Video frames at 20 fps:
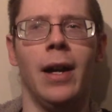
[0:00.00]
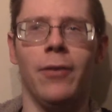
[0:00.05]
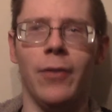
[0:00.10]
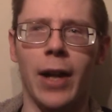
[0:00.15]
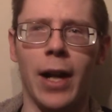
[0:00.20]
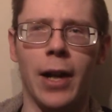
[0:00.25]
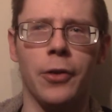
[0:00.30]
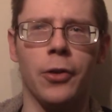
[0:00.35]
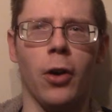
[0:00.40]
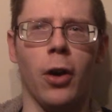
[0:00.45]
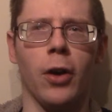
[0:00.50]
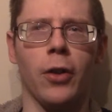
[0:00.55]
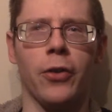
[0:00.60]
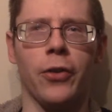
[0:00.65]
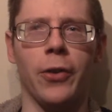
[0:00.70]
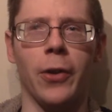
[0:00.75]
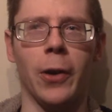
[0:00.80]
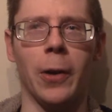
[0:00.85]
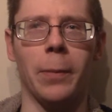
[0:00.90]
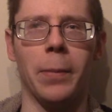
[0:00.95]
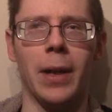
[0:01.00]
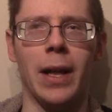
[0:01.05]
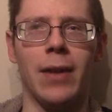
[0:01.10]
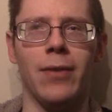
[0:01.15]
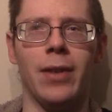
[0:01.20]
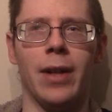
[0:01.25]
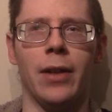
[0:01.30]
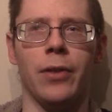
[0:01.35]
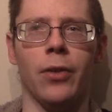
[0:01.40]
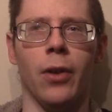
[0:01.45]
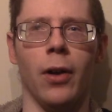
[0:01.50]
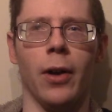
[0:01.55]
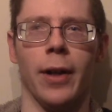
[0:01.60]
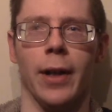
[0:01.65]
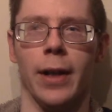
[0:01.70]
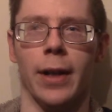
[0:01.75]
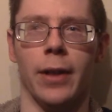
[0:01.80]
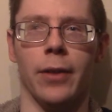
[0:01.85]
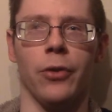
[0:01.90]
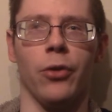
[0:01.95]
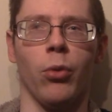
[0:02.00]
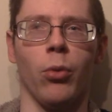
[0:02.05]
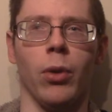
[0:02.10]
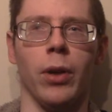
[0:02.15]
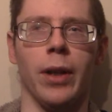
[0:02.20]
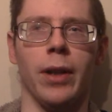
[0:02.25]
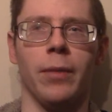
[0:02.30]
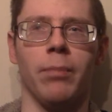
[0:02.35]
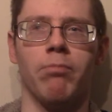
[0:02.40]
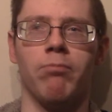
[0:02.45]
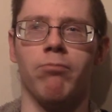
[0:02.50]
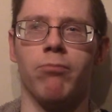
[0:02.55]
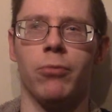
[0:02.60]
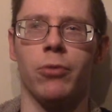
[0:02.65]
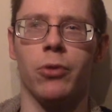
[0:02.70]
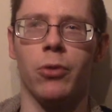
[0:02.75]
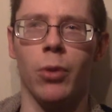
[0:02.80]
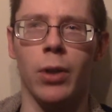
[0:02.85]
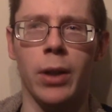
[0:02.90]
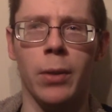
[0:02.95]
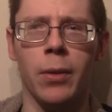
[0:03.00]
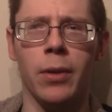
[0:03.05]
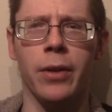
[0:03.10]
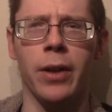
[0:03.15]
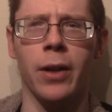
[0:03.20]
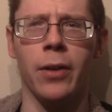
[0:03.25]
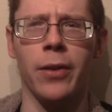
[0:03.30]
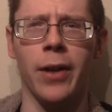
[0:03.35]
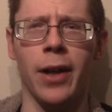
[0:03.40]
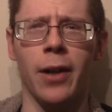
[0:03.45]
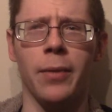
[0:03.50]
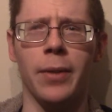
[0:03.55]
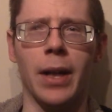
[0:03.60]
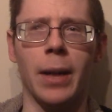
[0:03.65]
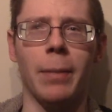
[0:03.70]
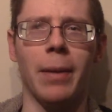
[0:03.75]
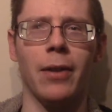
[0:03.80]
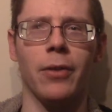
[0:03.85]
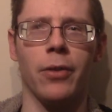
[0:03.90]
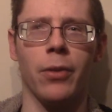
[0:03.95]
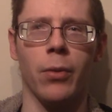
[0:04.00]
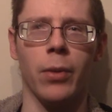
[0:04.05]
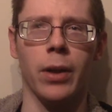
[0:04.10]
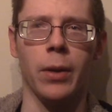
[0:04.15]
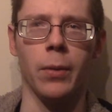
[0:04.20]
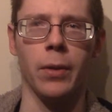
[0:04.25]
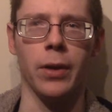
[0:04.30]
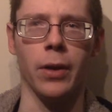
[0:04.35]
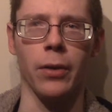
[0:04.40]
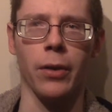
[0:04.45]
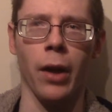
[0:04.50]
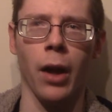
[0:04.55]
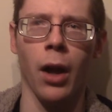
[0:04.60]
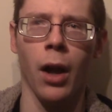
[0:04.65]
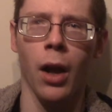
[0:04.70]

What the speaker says: I've had dogs still, but I haven't had a dog in 21 years now? Yeah, about 21 years.